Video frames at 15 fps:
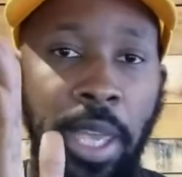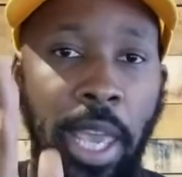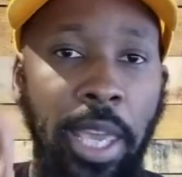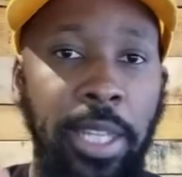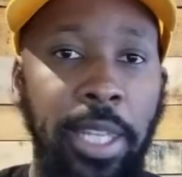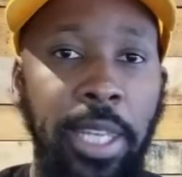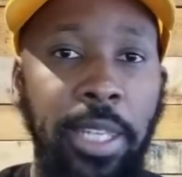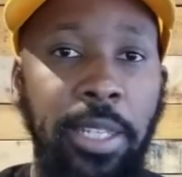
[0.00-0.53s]

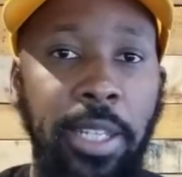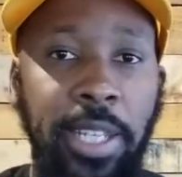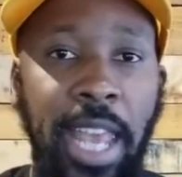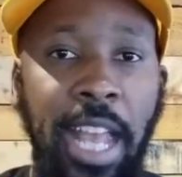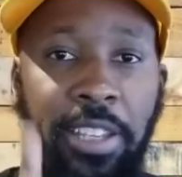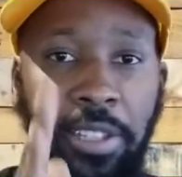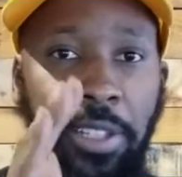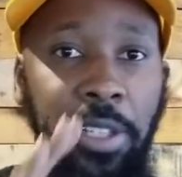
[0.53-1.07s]
And then
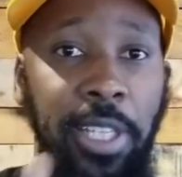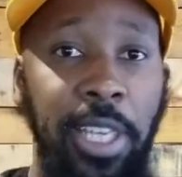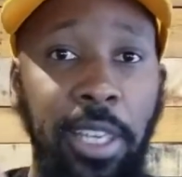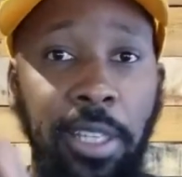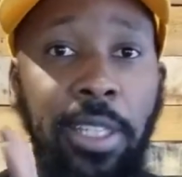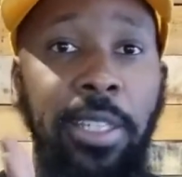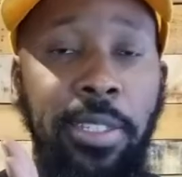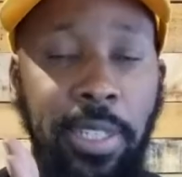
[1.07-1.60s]
attached to the
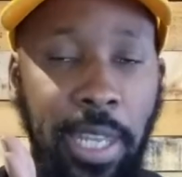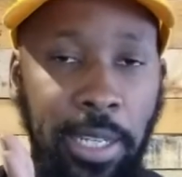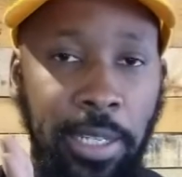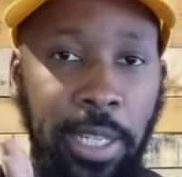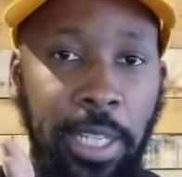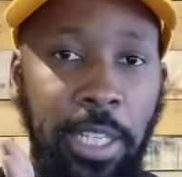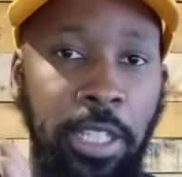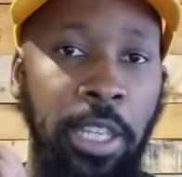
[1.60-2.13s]
Achilles
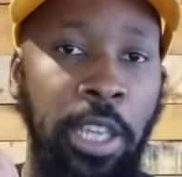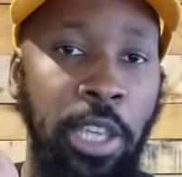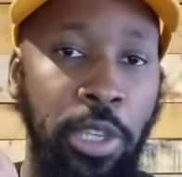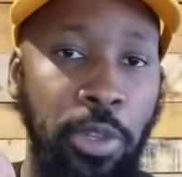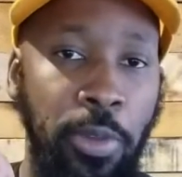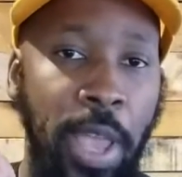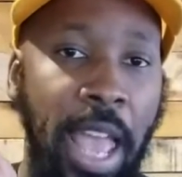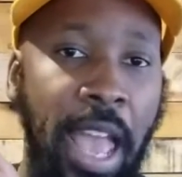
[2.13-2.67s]
tendon,
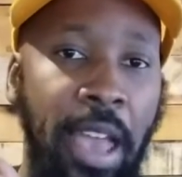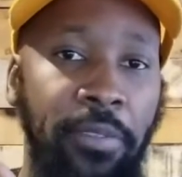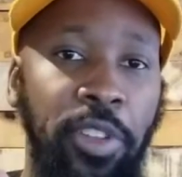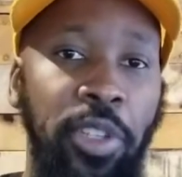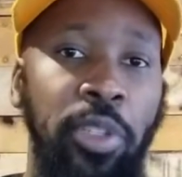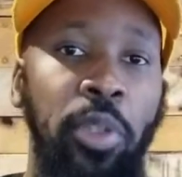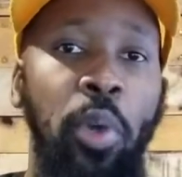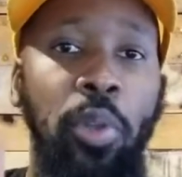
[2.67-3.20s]
you have
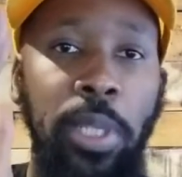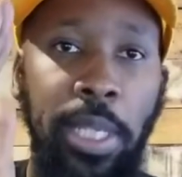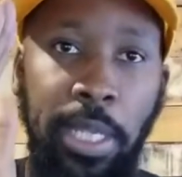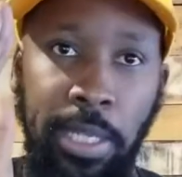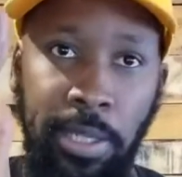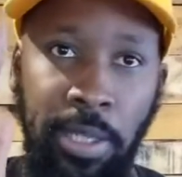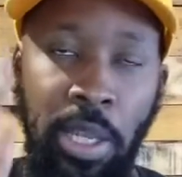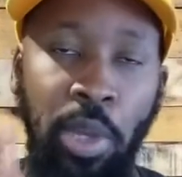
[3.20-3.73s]
the
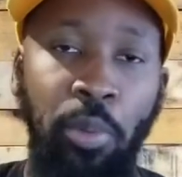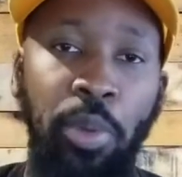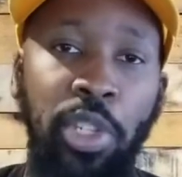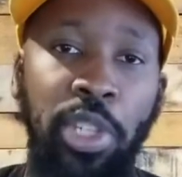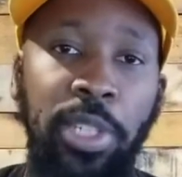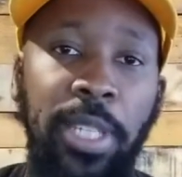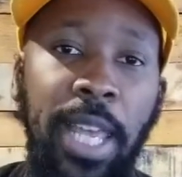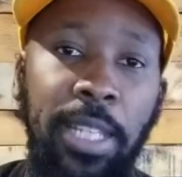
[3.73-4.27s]
soleus,
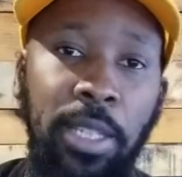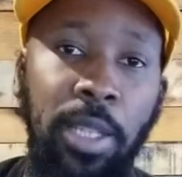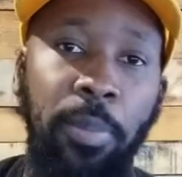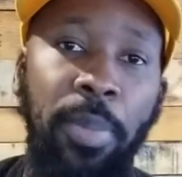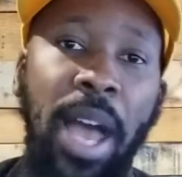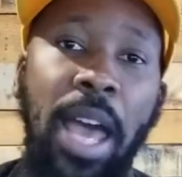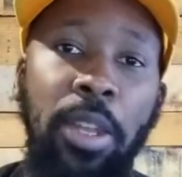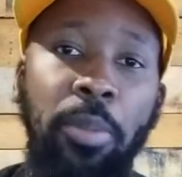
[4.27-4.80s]
which is like the
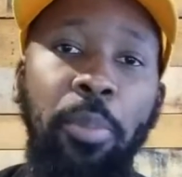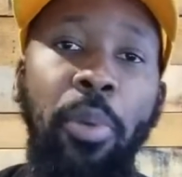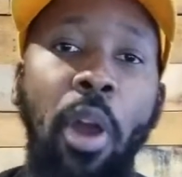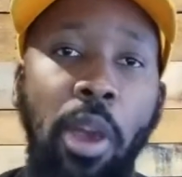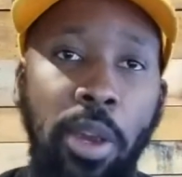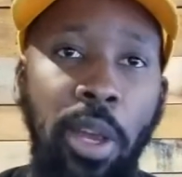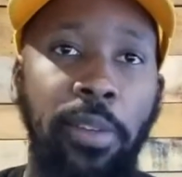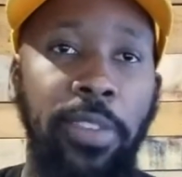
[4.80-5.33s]
bottom
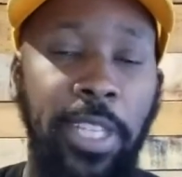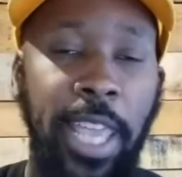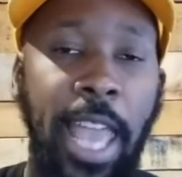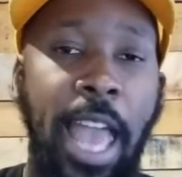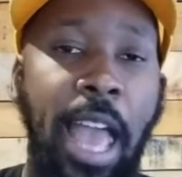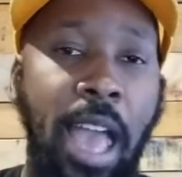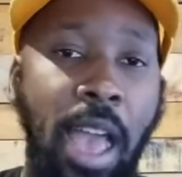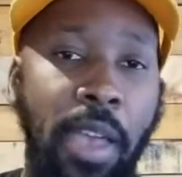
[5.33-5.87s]
part of the
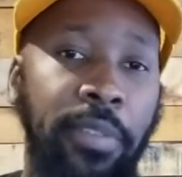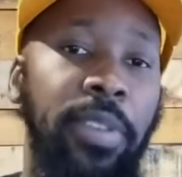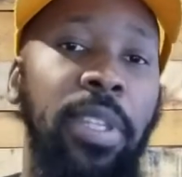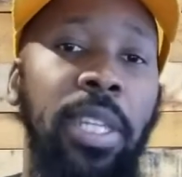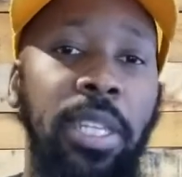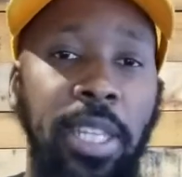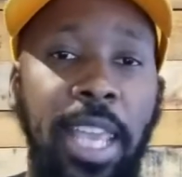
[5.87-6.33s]
calf, and then the